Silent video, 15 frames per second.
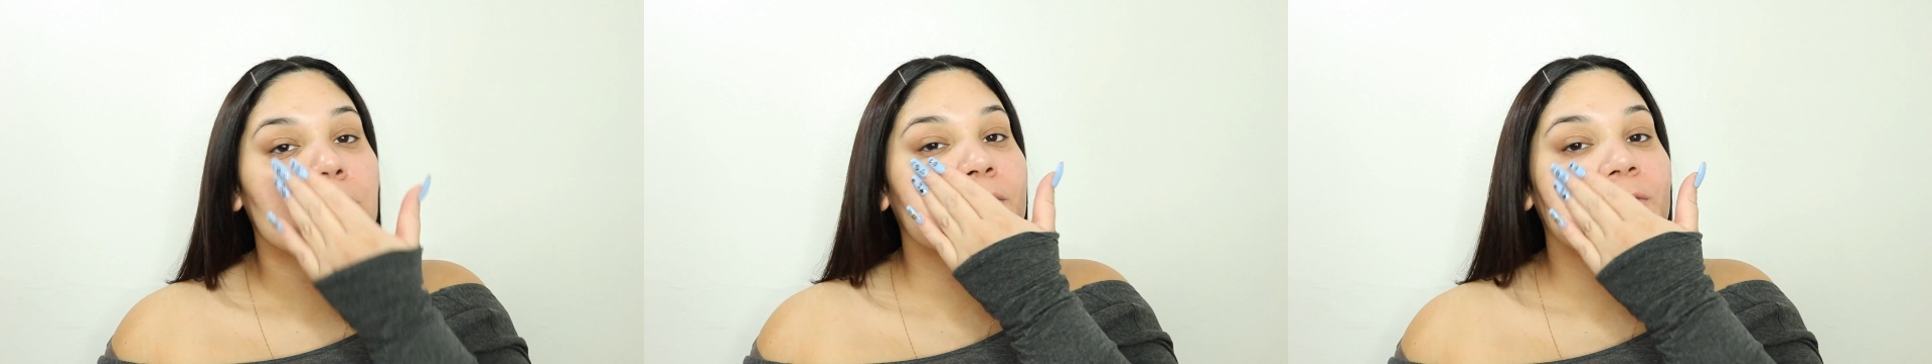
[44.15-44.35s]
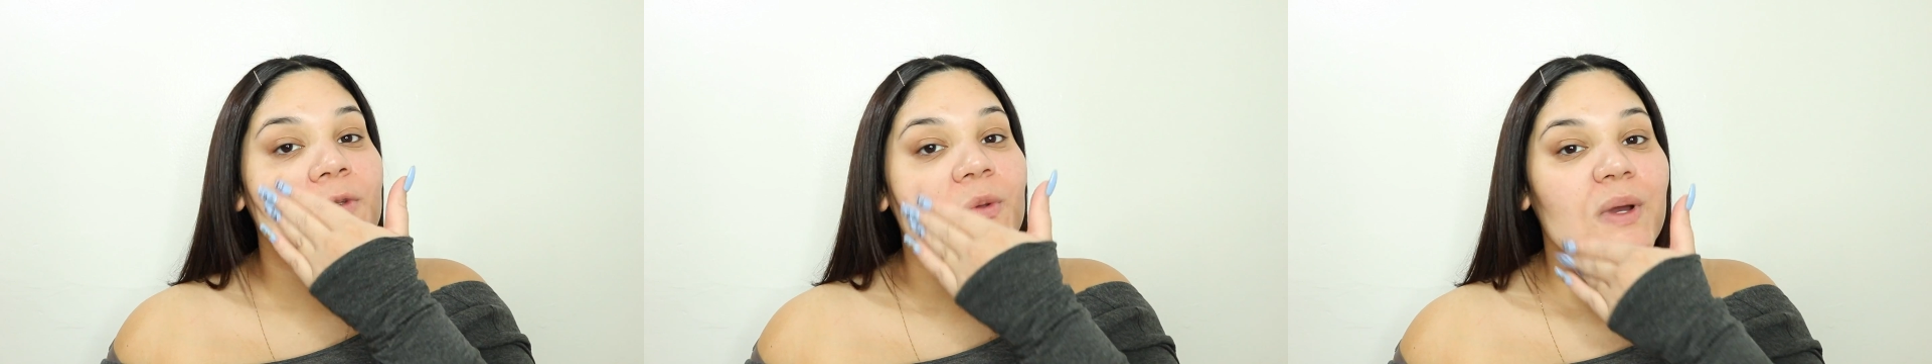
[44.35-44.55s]

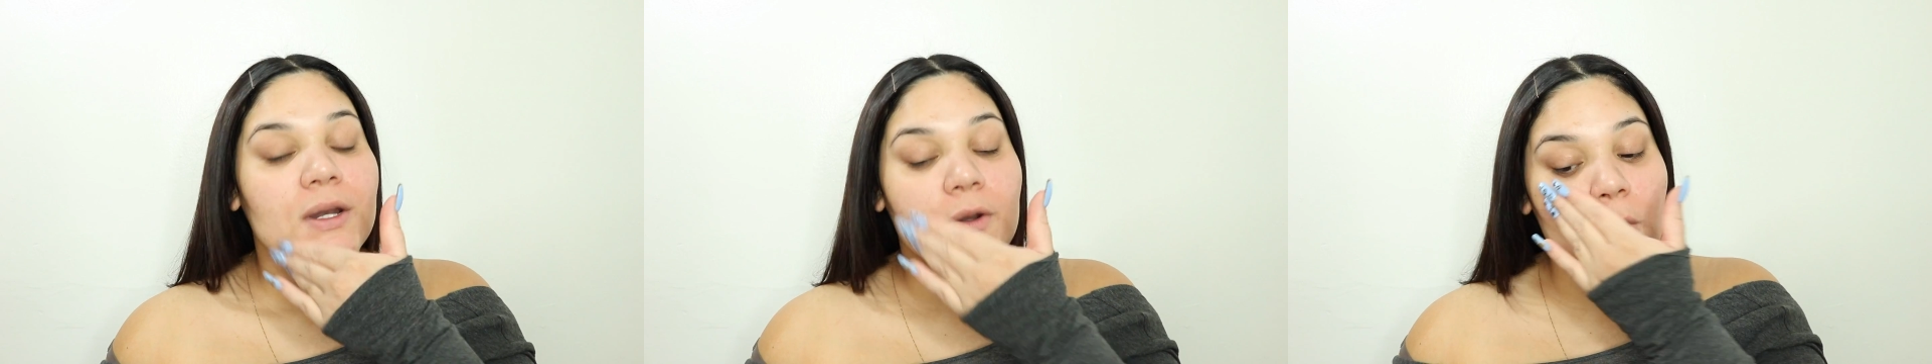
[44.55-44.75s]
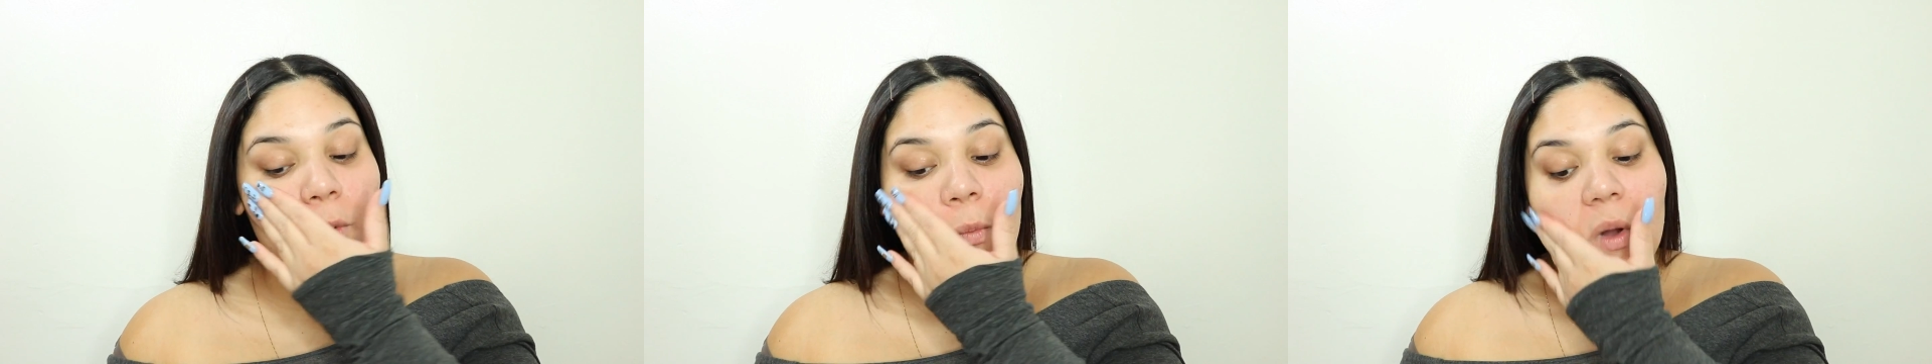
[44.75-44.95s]
so I
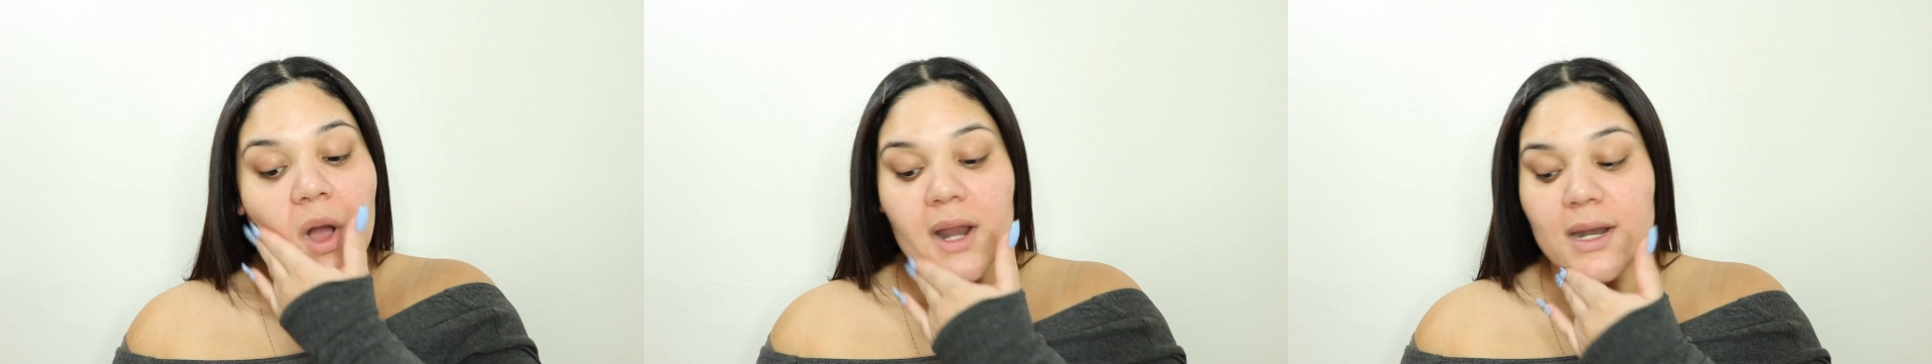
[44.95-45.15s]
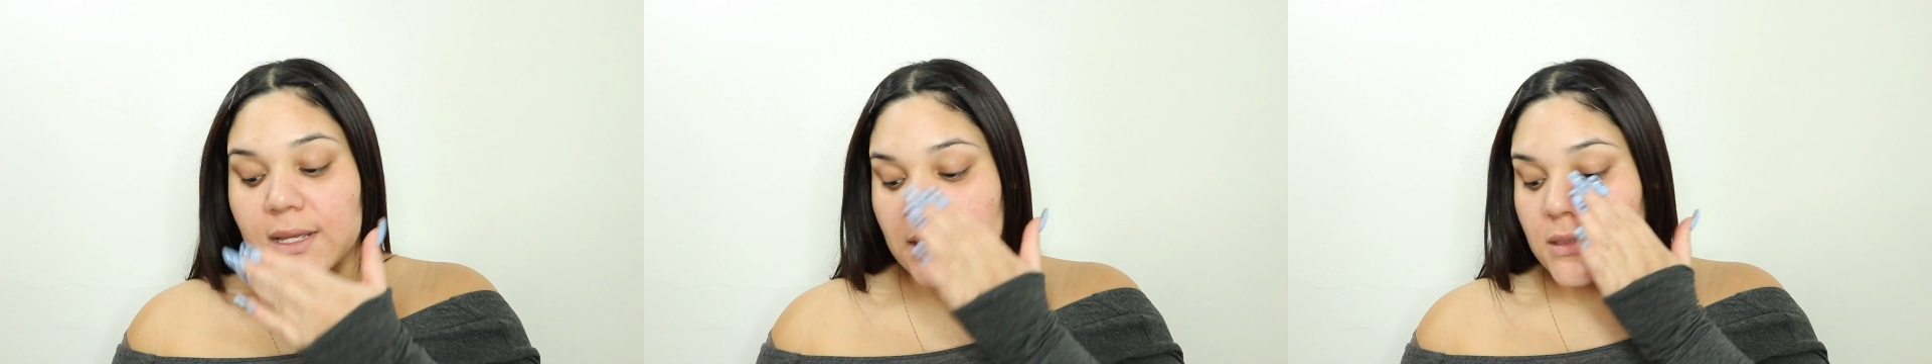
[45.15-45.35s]
don't
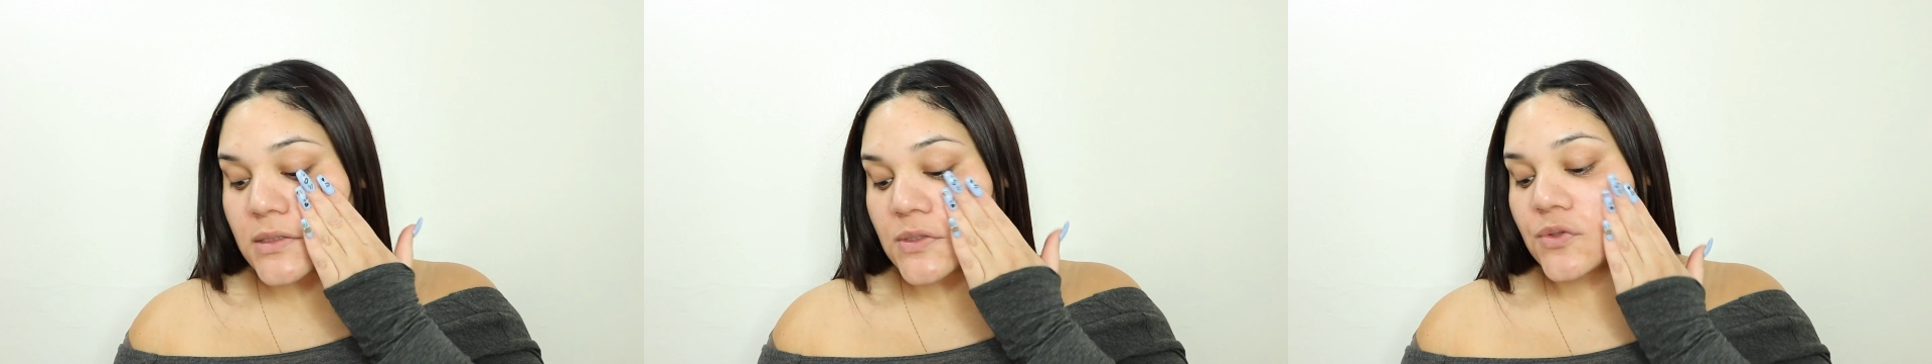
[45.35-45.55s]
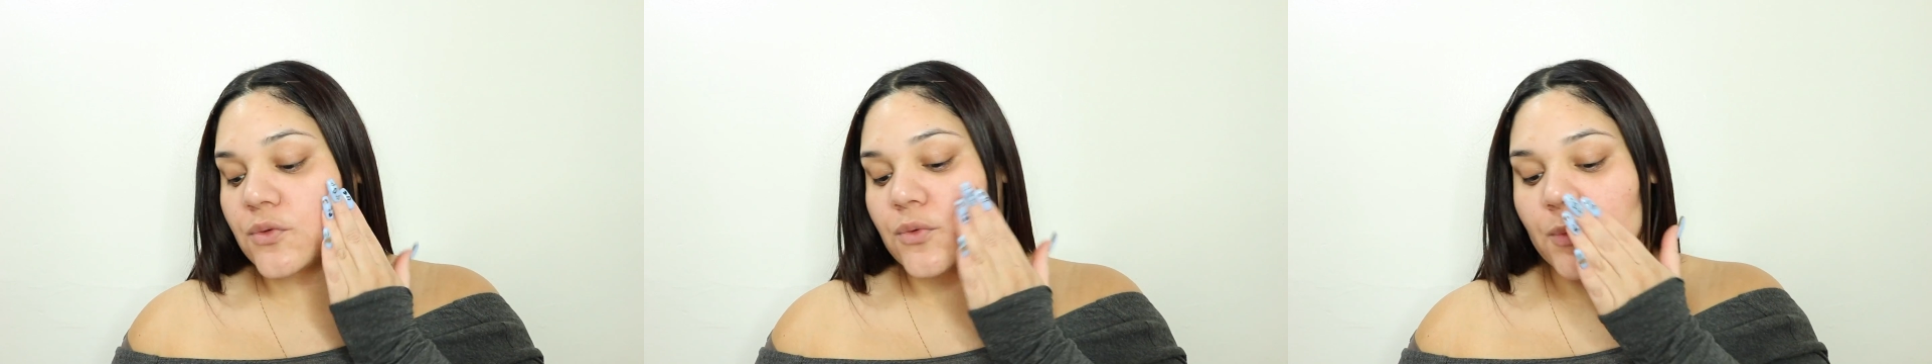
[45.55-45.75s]
want it
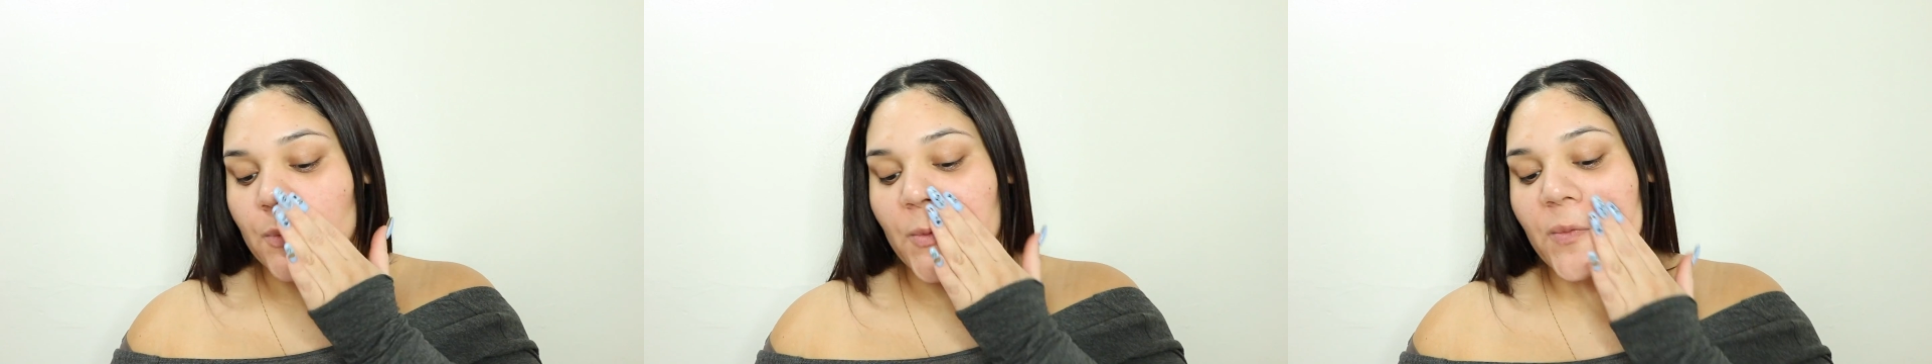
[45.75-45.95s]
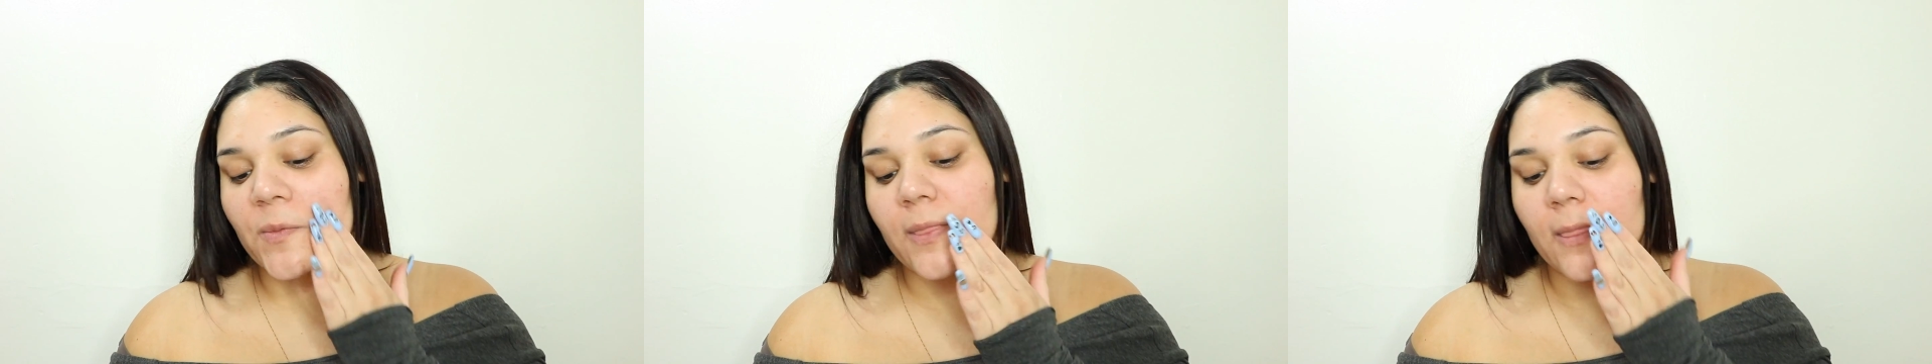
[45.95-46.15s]

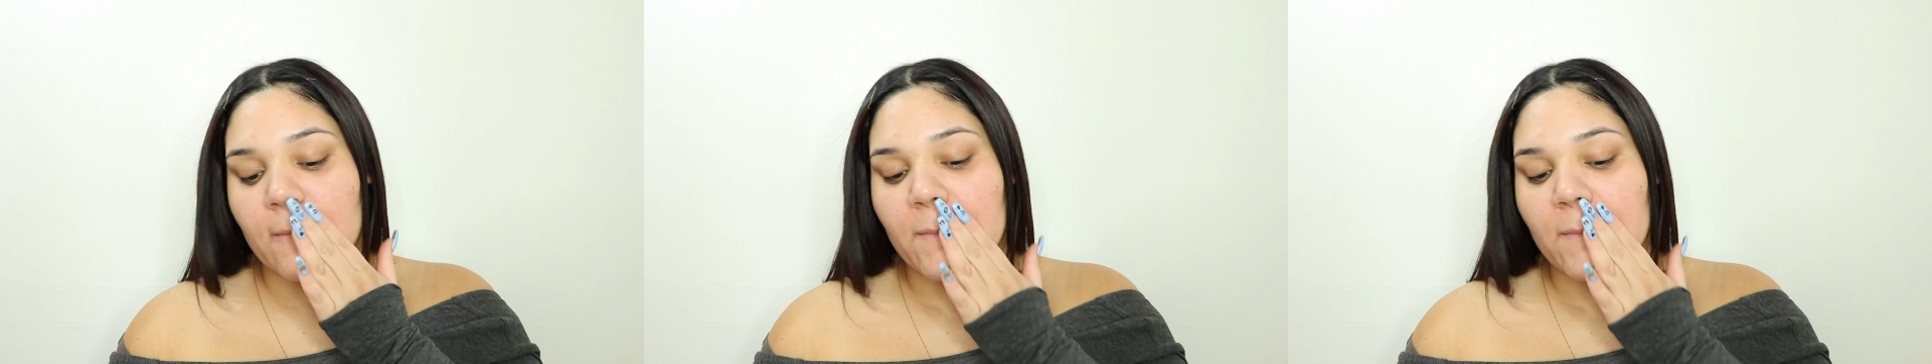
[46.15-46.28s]
to